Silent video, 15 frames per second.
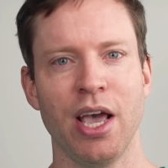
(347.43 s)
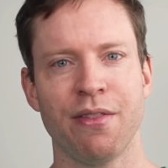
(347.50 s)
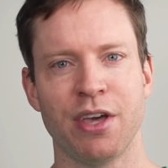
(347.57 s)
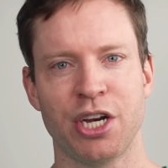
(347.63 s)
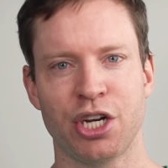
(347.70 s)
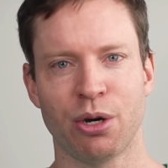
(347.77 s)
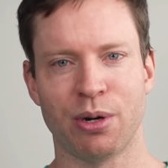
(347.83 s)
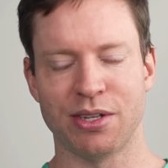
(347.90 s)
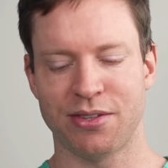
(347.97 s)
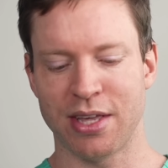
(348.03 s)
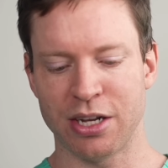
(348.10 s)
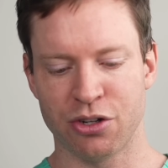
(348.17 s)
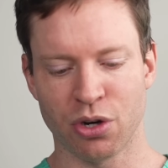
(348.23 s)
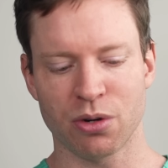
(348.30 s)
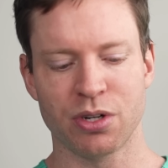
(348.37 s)
They show us
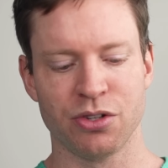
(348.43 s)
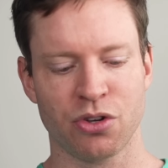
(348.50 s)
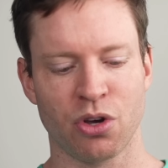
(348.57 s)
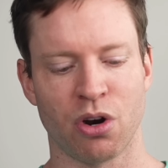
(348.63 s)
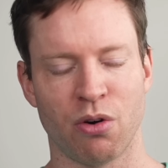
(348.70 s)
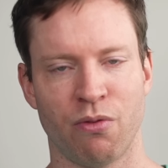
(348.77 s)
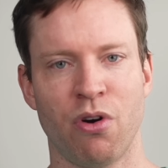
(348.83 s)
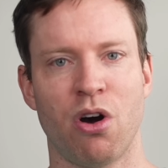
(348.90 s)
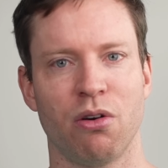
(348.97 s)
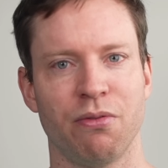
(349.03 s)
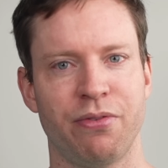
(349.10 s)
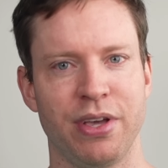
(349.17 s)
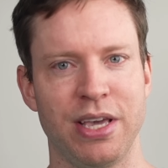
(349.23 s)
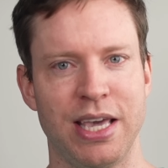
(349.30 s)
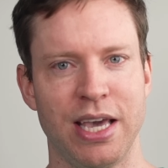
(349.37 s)
that doctors got it wrong
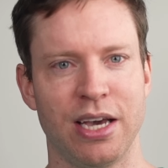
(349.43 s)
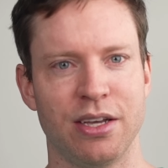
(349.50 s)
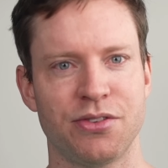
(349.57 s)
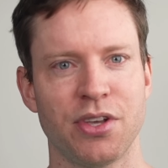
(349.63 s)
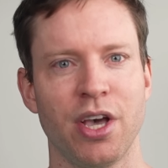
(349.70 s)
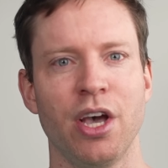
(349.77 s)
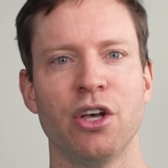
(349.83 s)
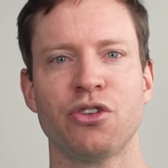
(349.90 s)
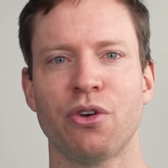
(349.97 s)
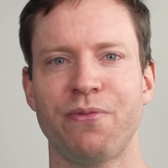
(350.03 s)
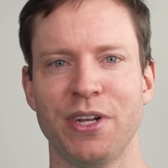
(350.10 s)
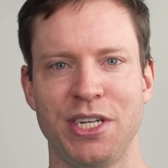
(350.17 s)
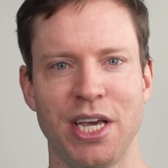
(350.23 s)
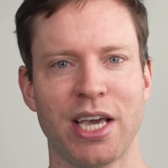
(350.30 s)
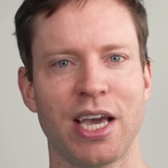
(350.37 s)
for years. So for
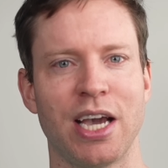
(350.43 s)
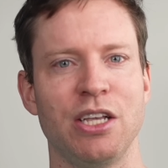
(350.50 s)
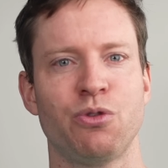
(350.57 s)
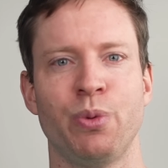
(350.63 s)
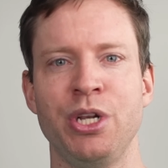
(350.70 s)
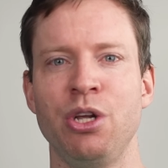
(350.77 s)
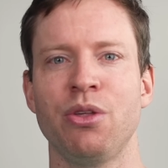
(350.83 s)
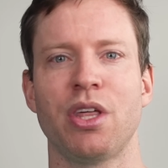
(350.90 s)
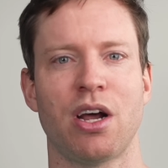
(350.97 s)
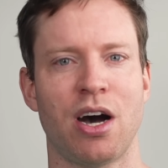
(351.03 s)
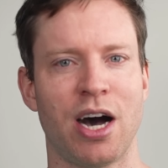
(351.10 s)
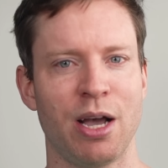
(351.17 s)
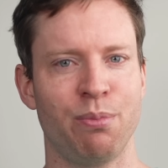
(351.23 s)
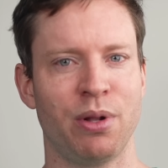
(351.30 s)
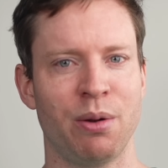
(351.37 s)
decades, we knew that
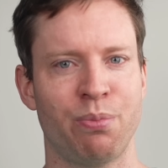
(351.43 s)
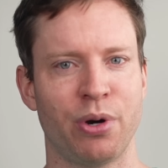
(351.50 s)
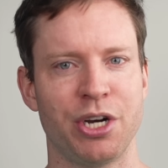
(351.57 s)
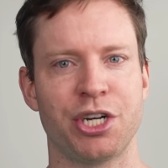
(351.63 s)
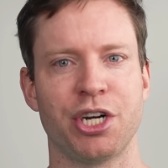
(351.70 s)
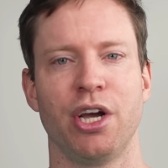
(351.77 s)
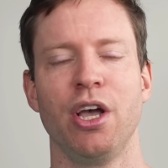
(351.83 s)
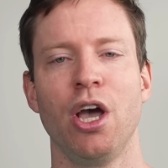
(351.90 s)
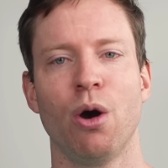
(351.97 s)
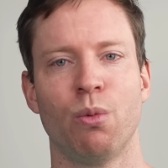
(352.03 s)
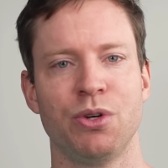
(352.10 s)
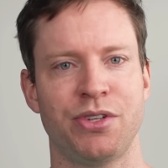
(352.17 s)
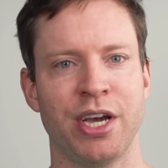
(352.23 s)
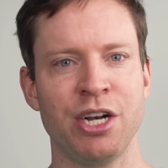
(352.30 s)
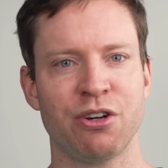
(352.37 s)
high blood pressure
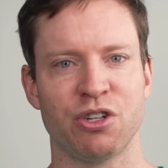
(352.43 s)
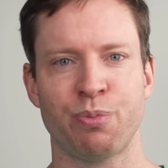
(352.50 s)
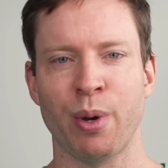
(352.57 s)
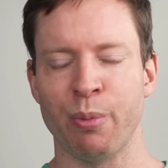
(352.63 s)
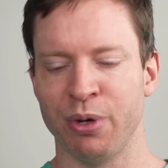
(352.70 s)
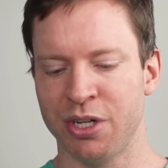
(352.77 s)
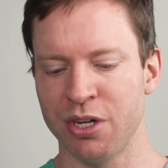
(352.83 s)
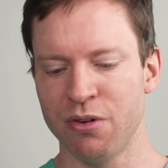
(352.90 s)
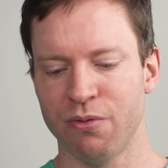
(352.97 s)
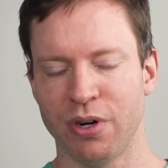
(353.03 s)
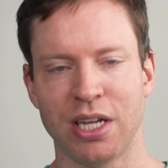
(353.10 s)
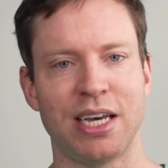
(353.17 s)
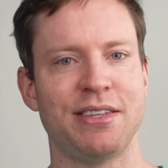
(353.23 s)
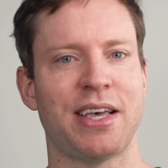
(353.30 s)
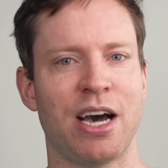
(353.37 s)
was dangerous, but we didn't
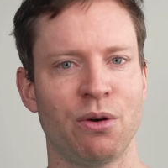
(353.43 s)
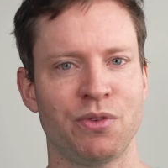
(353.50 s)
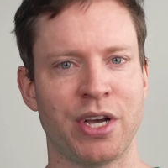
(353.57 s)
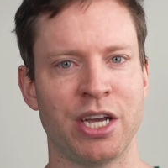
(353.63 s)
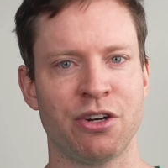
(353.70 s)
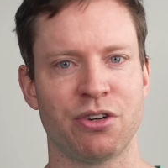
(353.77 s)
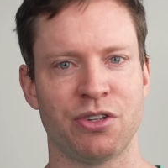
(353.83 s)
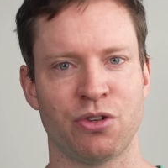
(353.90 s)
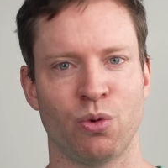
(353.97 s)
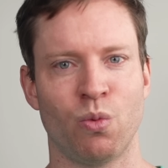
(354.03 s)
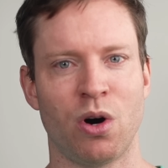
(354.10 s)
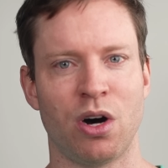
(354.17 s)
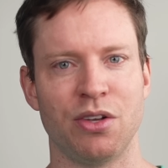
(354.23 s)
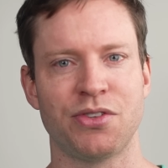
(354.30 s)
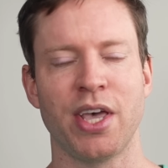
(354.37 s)
realize how dangerous it
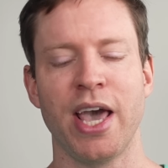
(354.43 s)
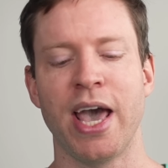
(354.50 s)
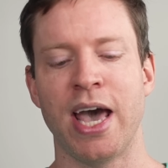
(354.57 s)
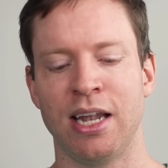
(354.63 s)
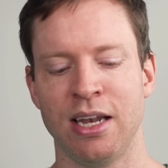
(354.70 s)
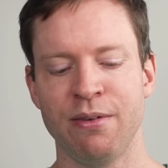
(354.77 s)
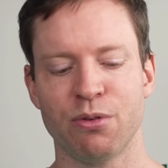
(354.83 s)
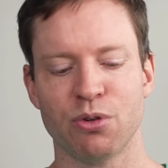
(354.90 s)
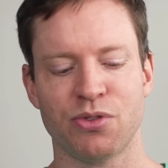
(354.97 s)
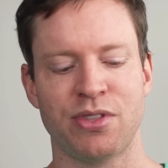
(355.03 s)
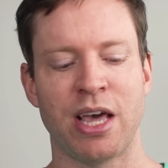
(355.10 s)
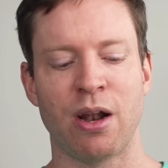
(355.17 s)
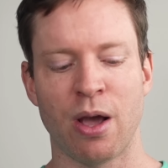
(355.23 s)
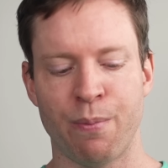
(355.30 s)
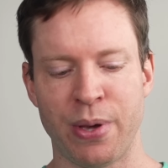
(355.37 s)
was at levels
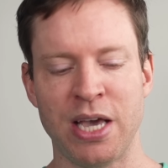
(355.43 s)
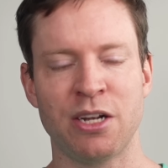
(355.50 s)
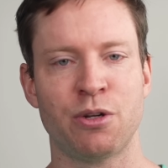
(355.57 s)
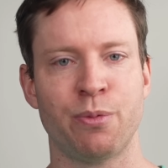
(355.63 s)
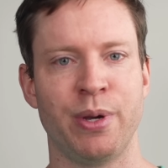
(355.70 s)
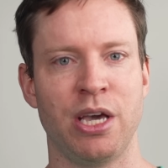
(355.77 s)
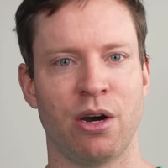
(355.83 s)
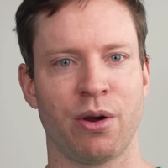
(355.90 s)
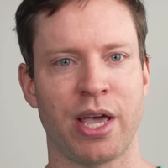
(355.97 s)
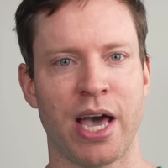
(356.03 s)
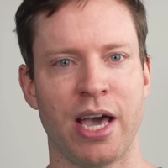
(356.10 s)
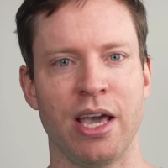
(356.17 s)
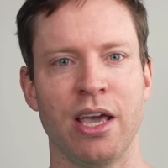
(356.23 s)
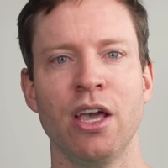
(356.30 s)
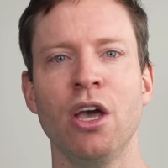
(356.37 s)
that appeared to be
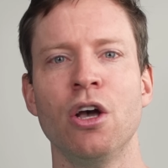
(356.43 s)
okay.